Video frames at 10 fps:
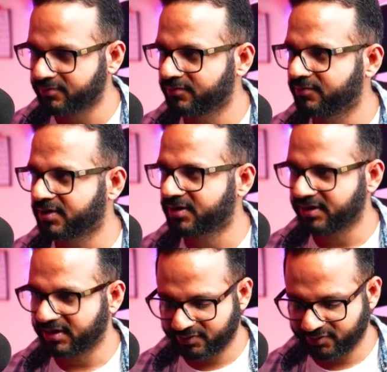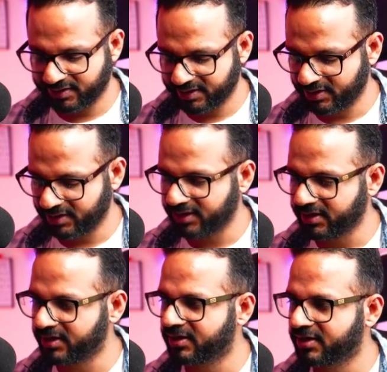work directory.
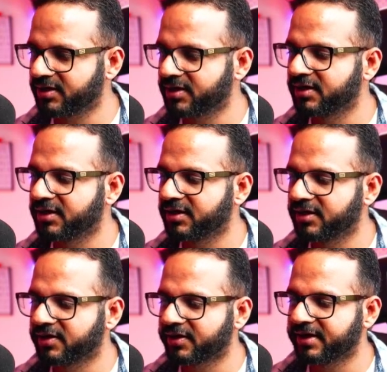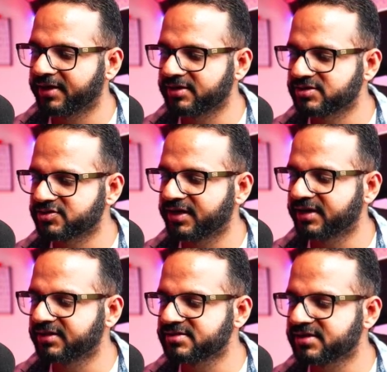Okay, let's try
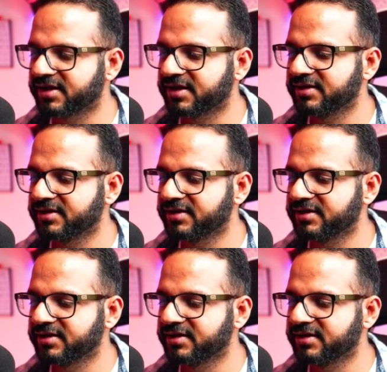this again.